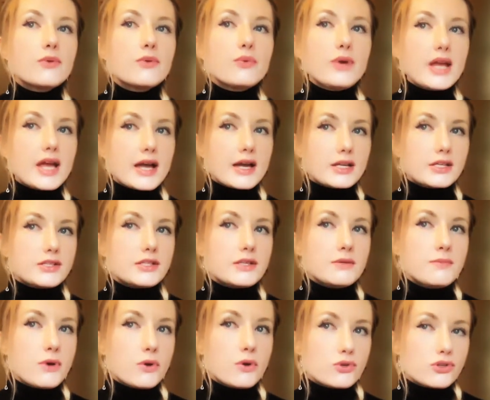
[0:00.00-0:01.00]
react
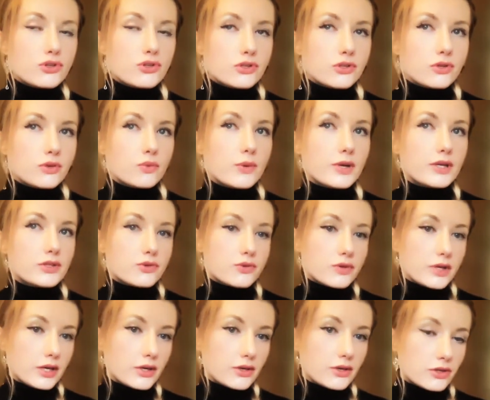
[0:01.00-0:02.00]
emotional when
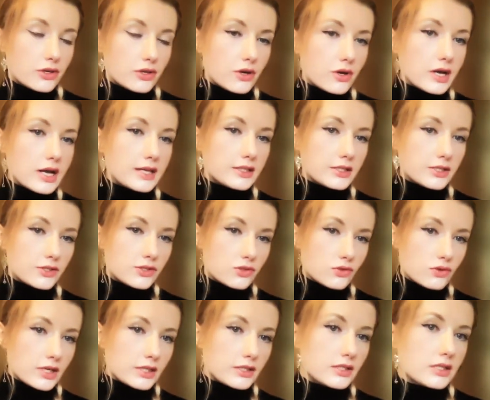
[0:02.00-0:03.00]
triggered or under
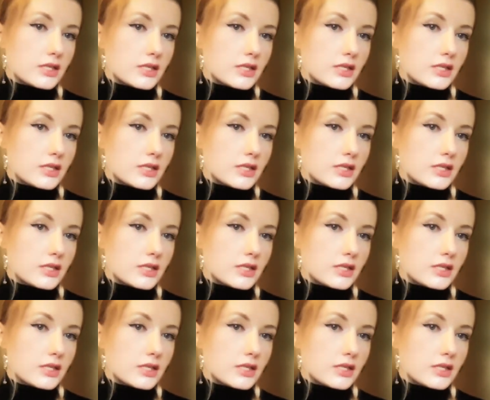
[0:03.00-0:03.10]
stress.